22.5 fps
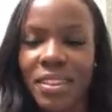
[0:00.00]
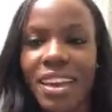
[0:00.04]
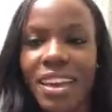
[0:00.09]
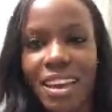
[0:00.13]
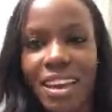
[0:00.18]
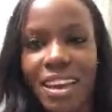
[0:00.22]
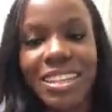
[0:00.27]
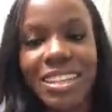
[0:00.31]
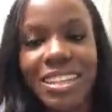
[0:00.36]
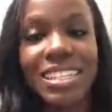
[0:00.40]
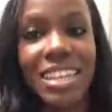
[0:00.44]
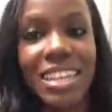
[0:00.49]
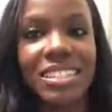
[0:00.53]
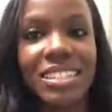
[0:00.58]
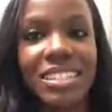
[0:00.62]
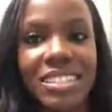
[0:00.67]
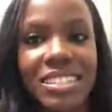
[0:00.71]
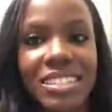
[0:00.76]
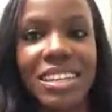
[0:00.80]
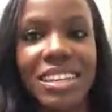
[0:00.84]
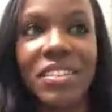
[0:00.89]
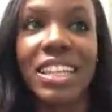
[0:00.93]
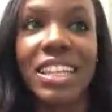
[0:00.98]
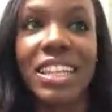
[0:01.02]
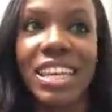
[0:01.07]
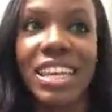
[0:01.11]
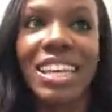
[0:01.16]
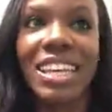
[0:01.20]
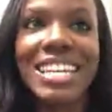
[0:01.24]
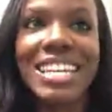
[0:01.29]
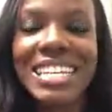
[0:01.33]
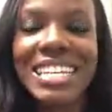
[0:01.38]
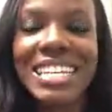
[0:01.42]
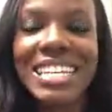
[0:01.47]
Yeah, it does
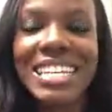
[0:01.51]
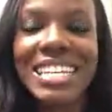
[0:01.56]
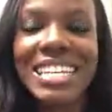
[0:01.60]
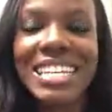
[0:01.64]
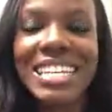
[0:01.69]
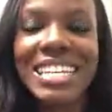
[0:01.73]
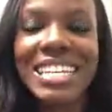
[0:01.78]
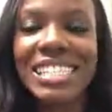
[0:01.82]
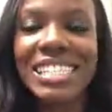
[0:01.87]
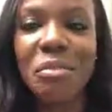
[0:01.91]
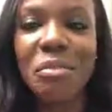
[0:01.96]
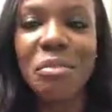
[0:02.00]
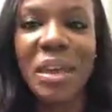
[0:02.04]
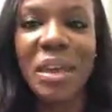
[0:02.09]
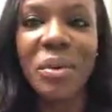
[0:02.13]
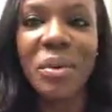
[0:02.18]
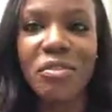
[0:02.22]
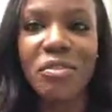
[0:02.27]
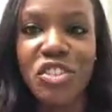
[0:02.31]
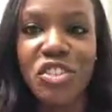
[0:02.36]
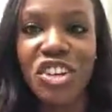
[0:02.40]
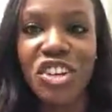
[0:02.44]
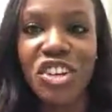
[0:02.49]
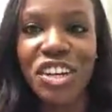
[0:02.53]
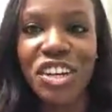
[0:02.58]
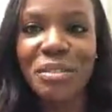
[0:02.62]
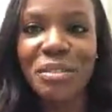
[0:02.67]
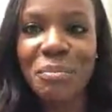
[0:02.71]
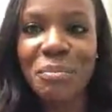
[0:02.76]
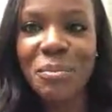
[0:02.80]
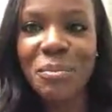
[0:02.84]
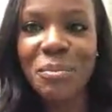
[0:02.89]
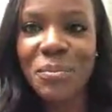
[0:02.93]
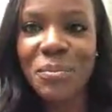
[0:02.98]
definitely seem that way
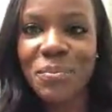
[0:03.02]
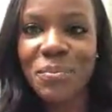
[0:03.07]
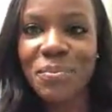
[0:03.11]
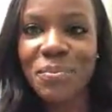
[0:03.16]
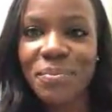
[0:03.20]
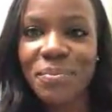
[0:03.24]
for sure.